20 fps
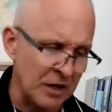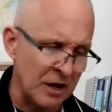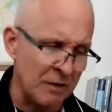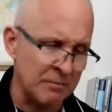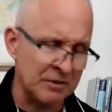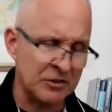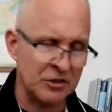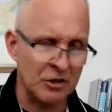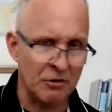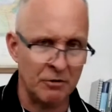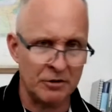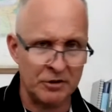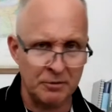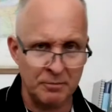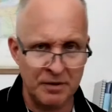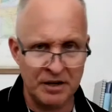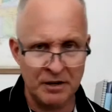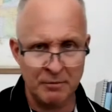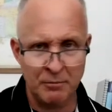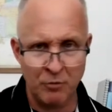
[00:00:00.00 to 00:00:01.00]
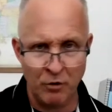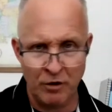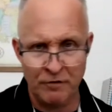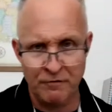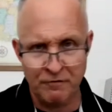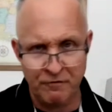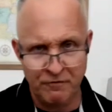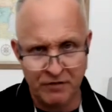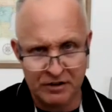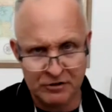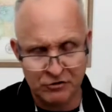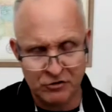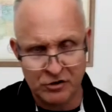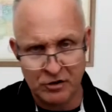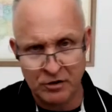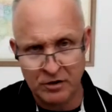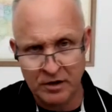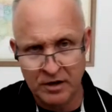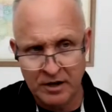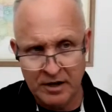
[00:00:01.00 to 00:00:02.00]
um, it's going to be a more
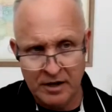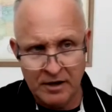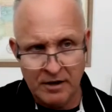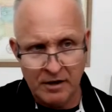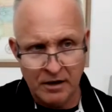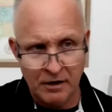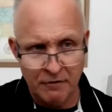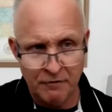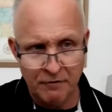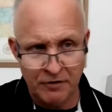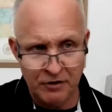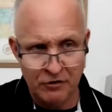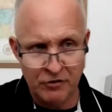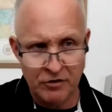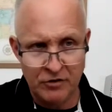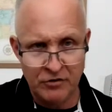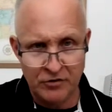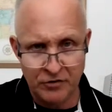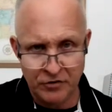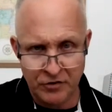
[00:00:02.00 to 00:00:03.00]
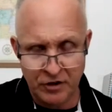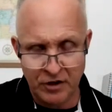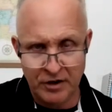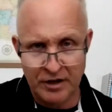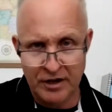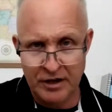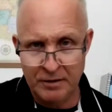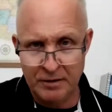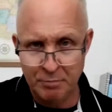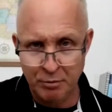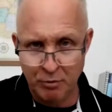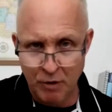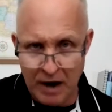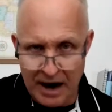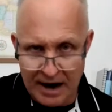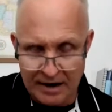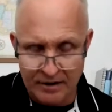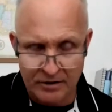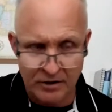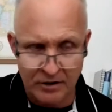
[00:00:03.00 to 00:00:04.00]
efficient, efficient study and
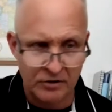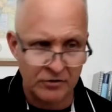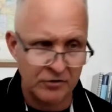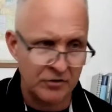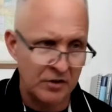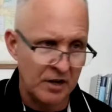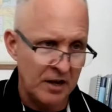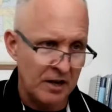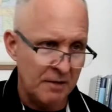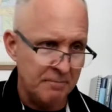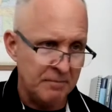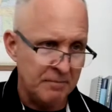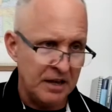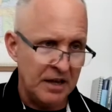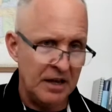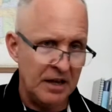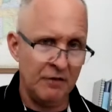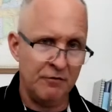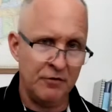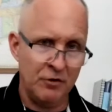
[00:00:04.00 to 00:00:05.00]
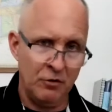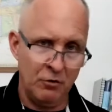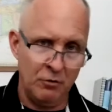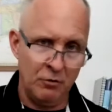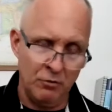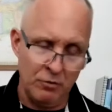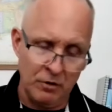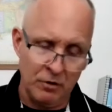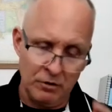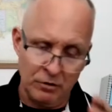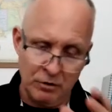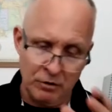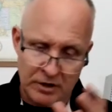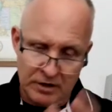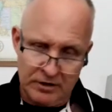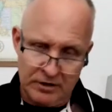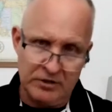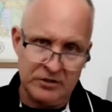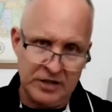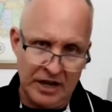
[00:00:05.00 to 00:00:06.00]
practice if you
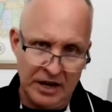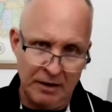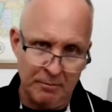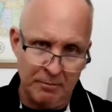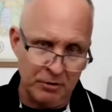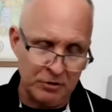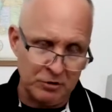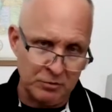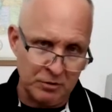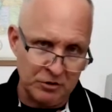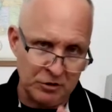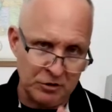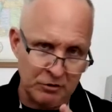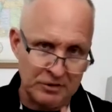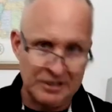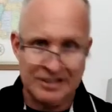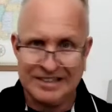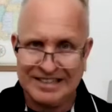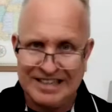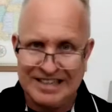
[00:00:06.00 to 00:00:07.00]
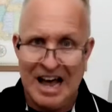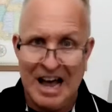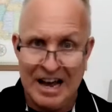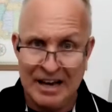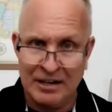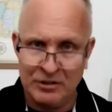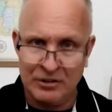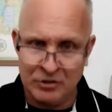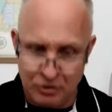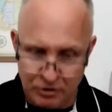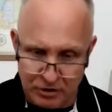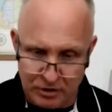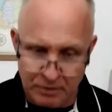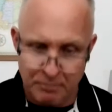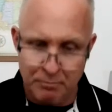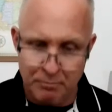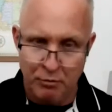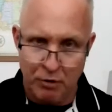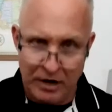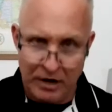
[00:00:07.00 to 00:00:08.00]
look at the tables, which are designed to
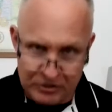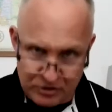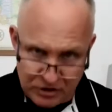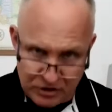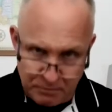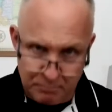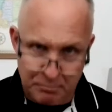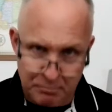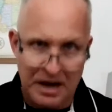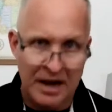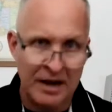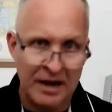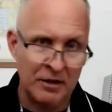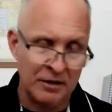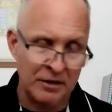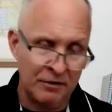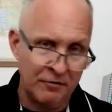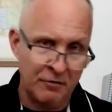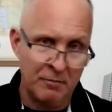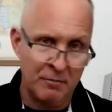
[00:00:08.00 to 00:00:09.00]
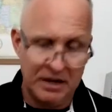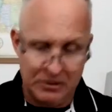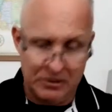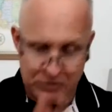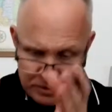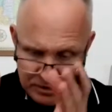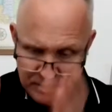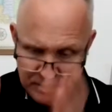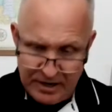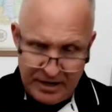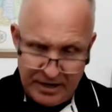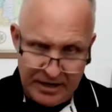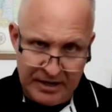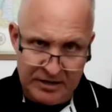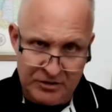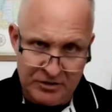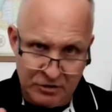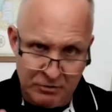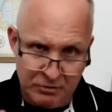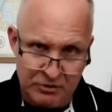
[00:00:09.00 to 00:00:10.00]
compress, compile information
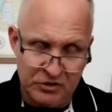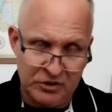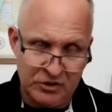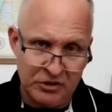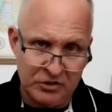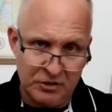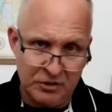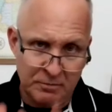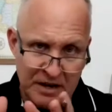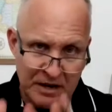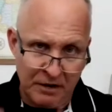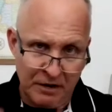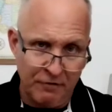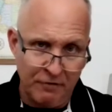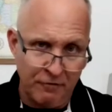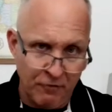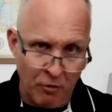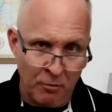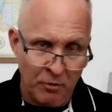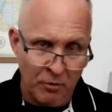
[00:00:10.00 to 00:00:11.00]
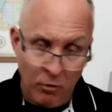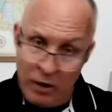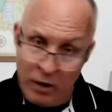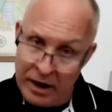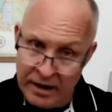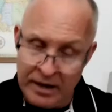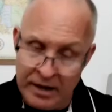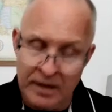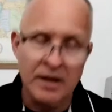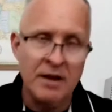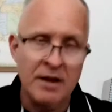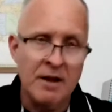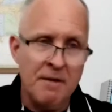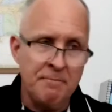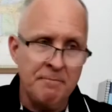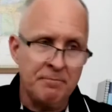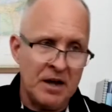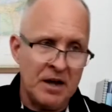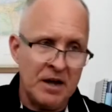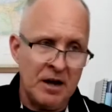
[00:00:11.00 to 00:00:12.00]
into a systematic, formal way,
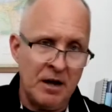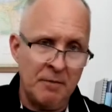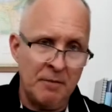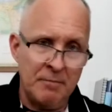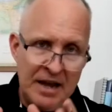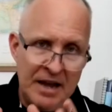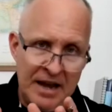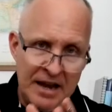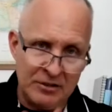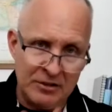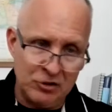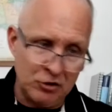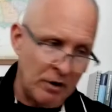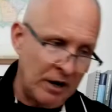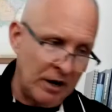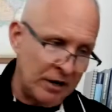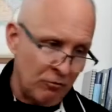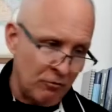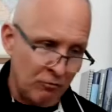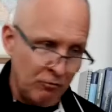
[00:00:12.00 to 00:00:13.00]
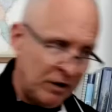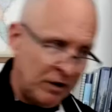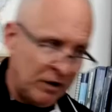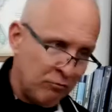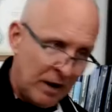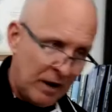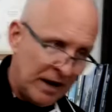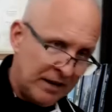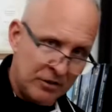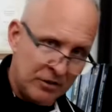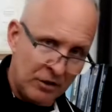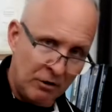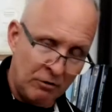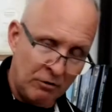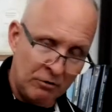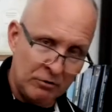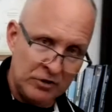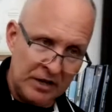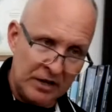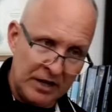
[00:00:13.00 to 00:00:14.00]
um, and try to rewrite
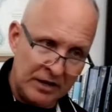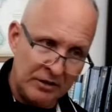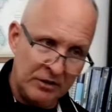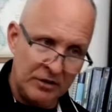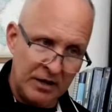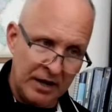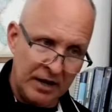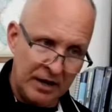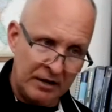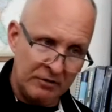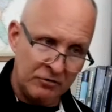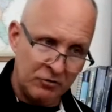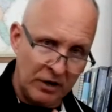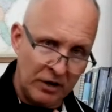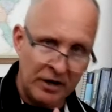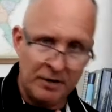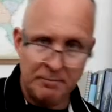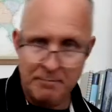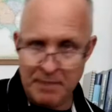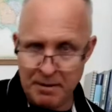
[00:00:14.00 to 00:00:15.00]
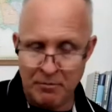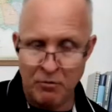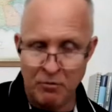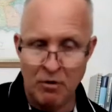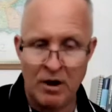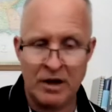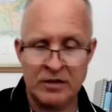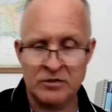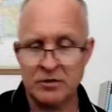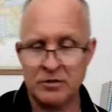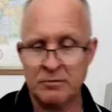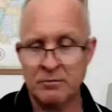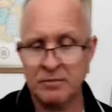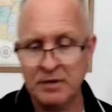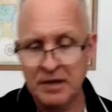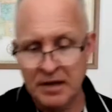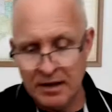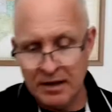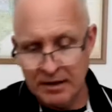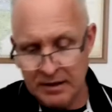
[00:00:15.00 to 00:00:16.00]
those and, and try to memorize
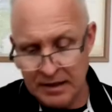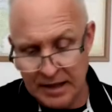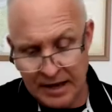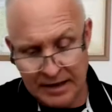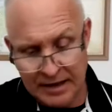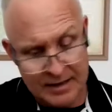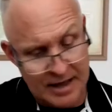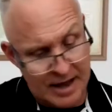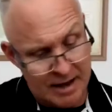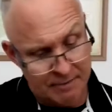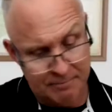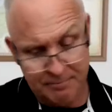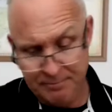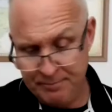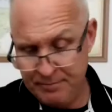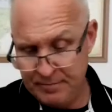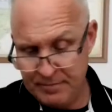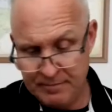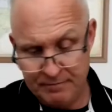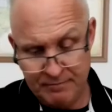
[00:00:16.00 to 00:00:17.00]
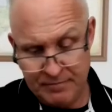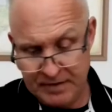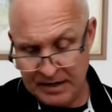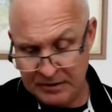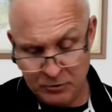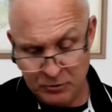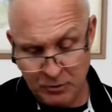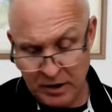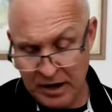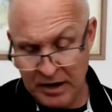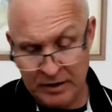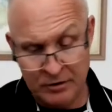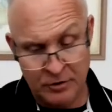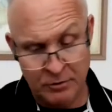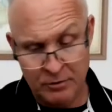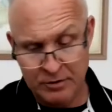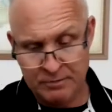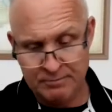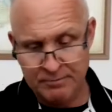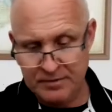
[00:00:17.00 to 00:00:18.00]
them like that. That's the way I
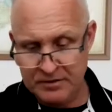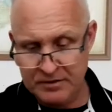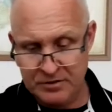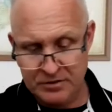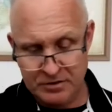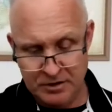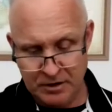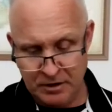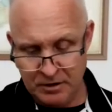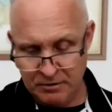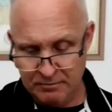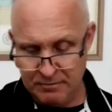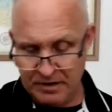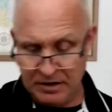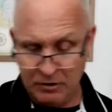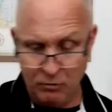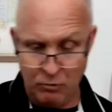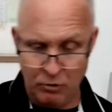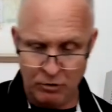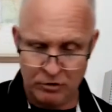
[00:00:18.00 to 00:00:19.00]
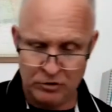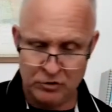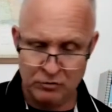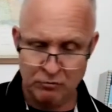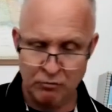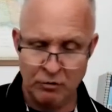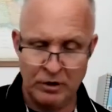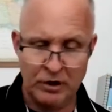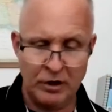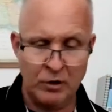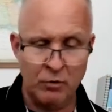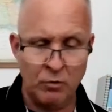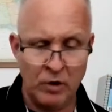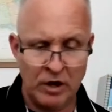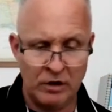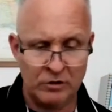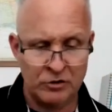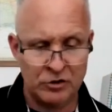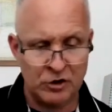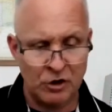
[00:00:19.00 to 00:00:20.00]
do it, uh, and it works really
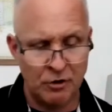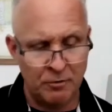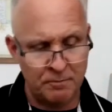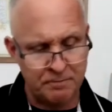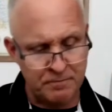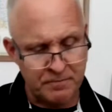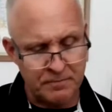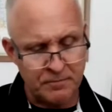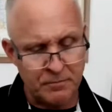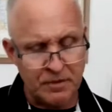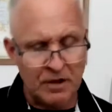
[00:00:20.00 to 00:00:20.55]
well. So